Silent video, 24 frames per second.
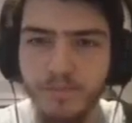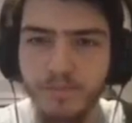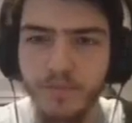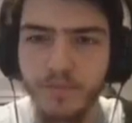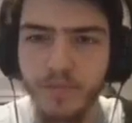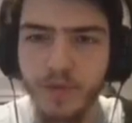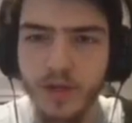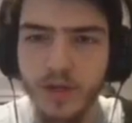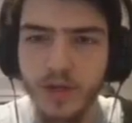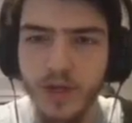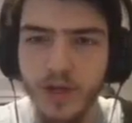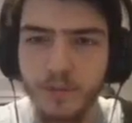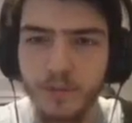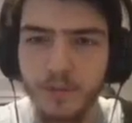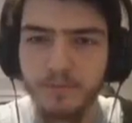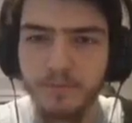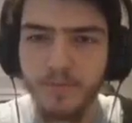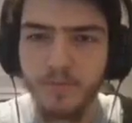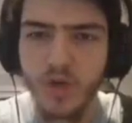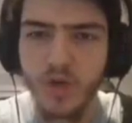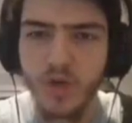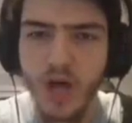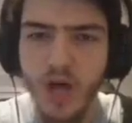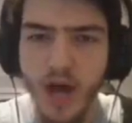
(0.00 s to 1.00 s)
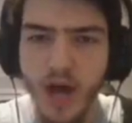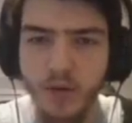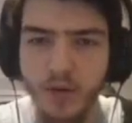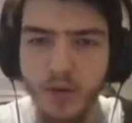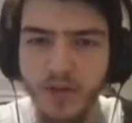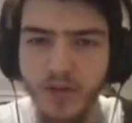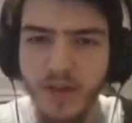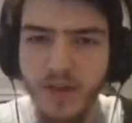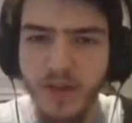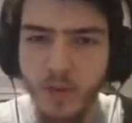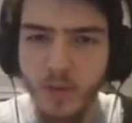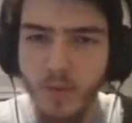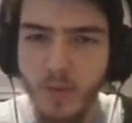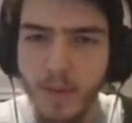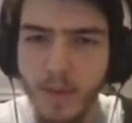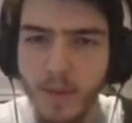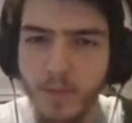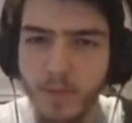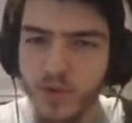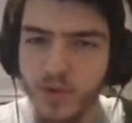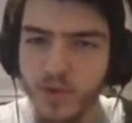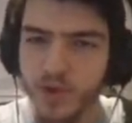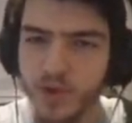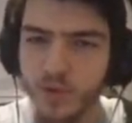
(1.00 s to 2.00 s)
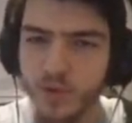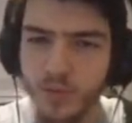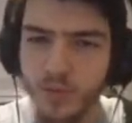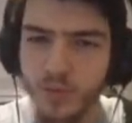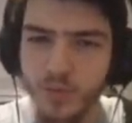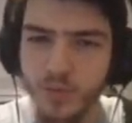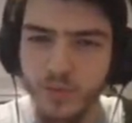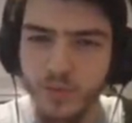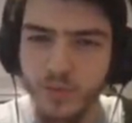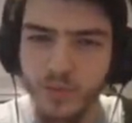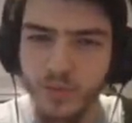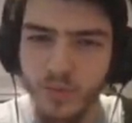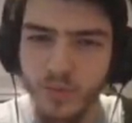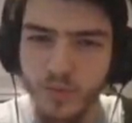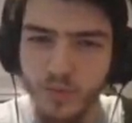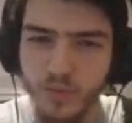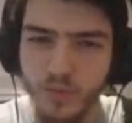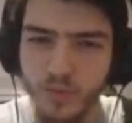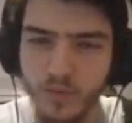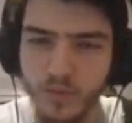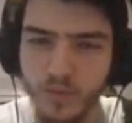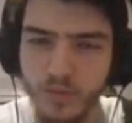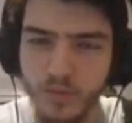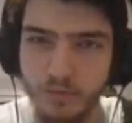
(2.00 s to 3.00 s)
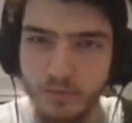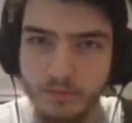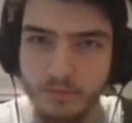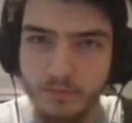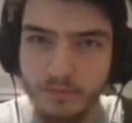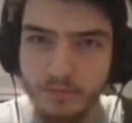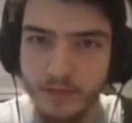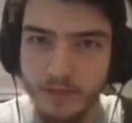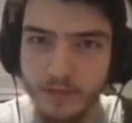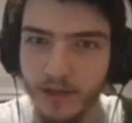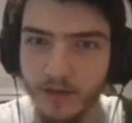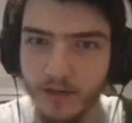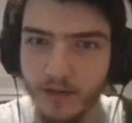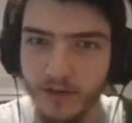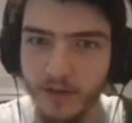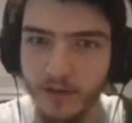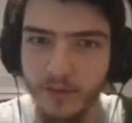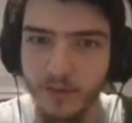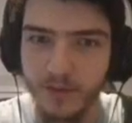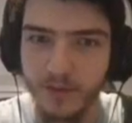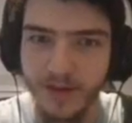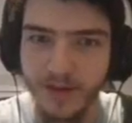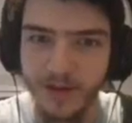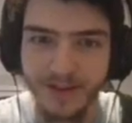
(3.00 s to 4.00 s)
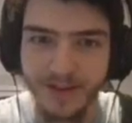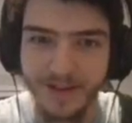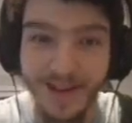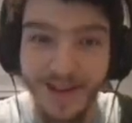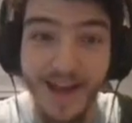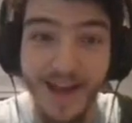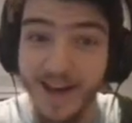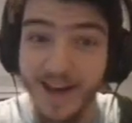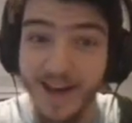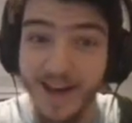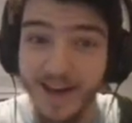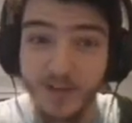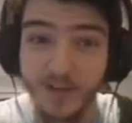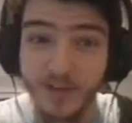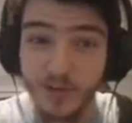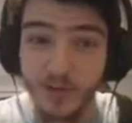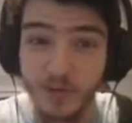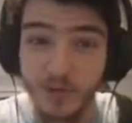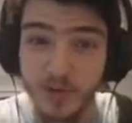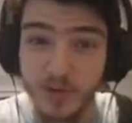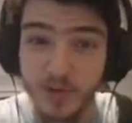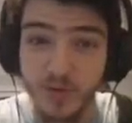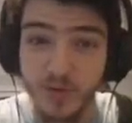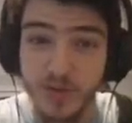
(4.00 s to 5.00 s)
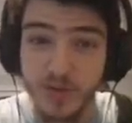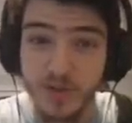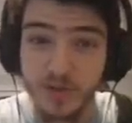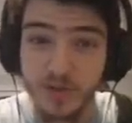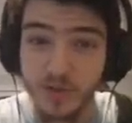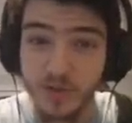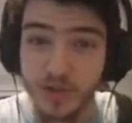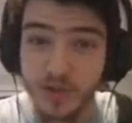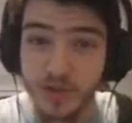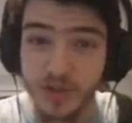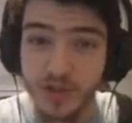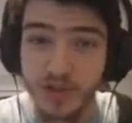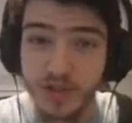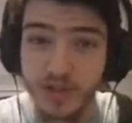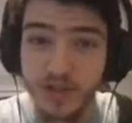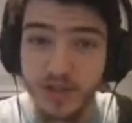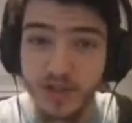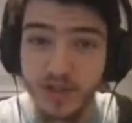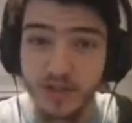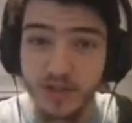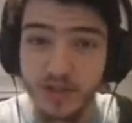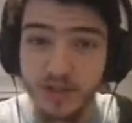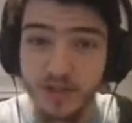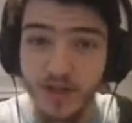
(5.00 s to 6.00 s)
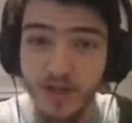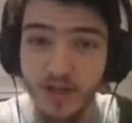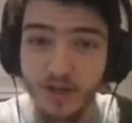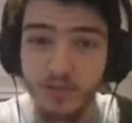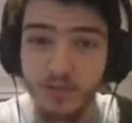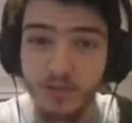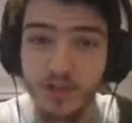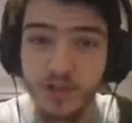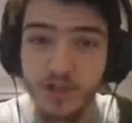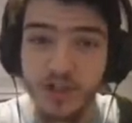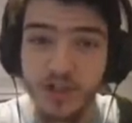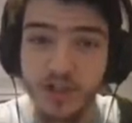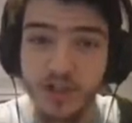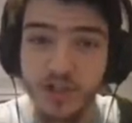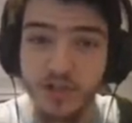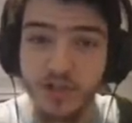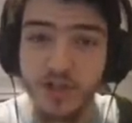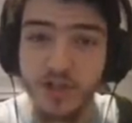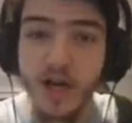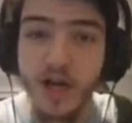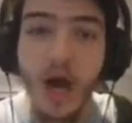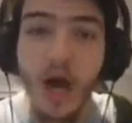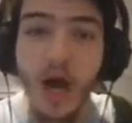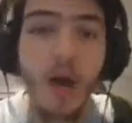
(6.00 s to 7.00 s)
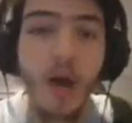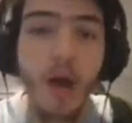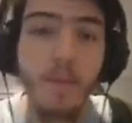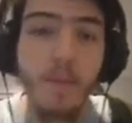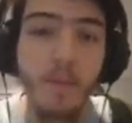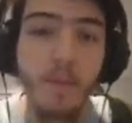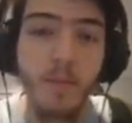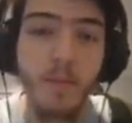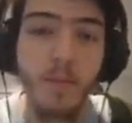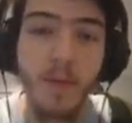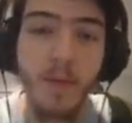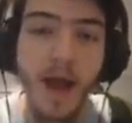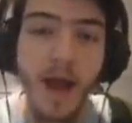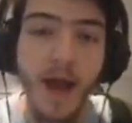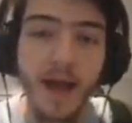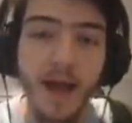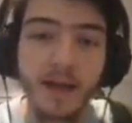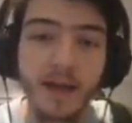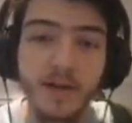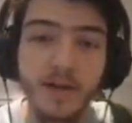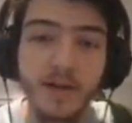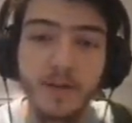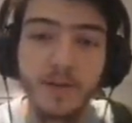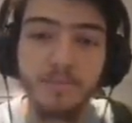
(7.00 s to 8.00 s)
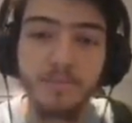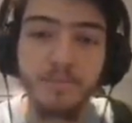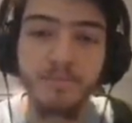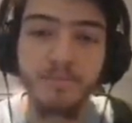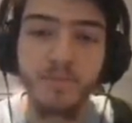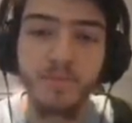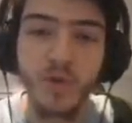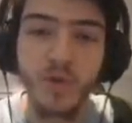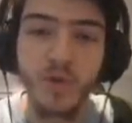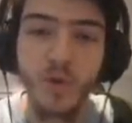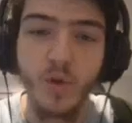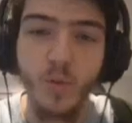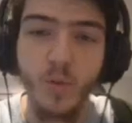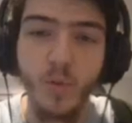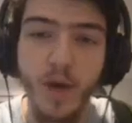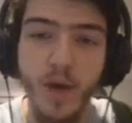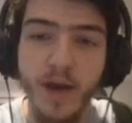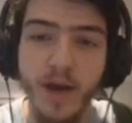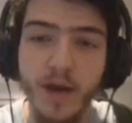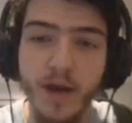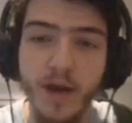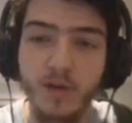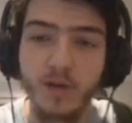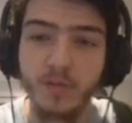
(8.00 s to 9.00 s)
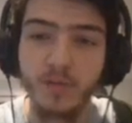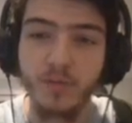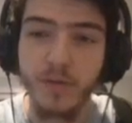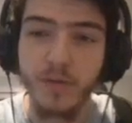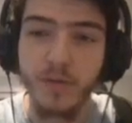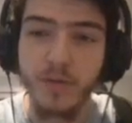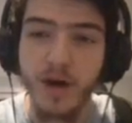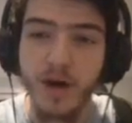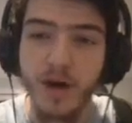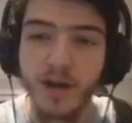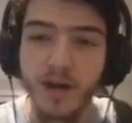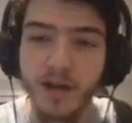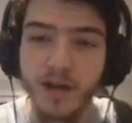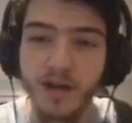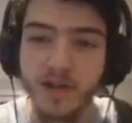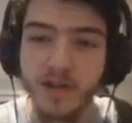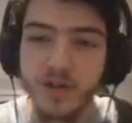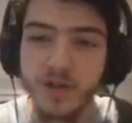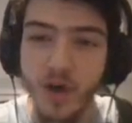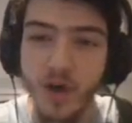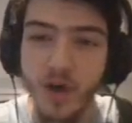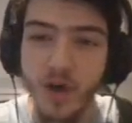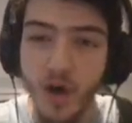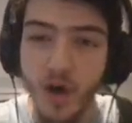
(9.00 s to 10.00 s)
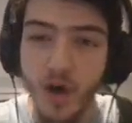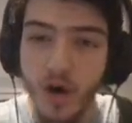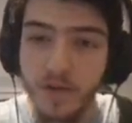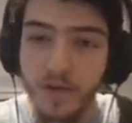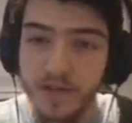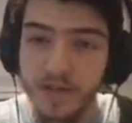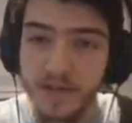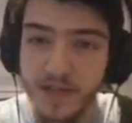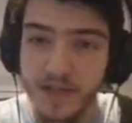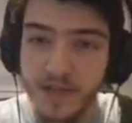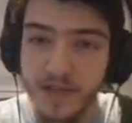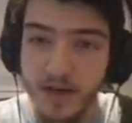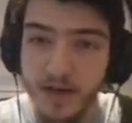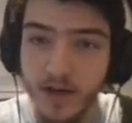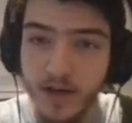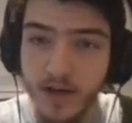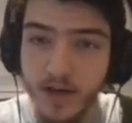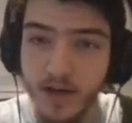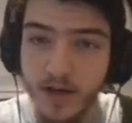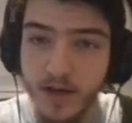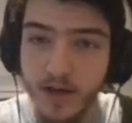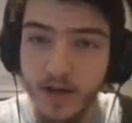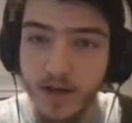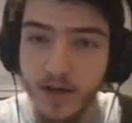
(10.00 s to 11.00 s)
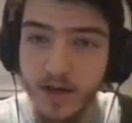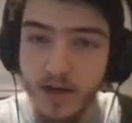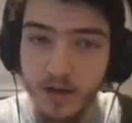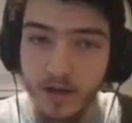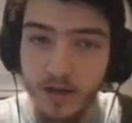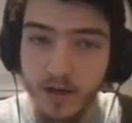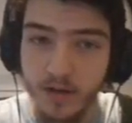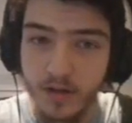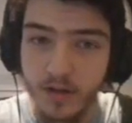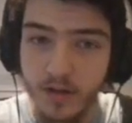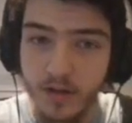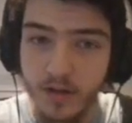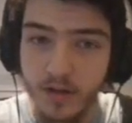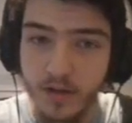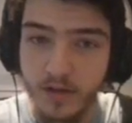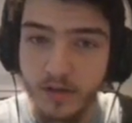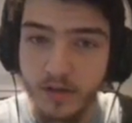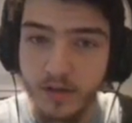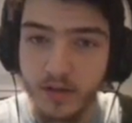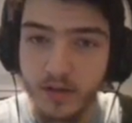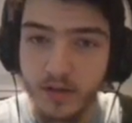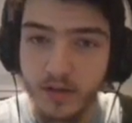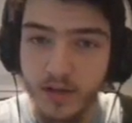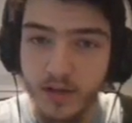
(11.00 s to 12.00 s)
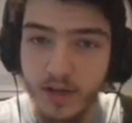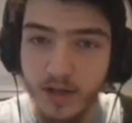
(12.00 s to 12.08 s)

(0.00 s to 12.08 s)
Okay. I don't think they remember you. I don't know. Again, I don't do much research. I really should. I remember back when I was playing Pocket Edition all the time. Okay.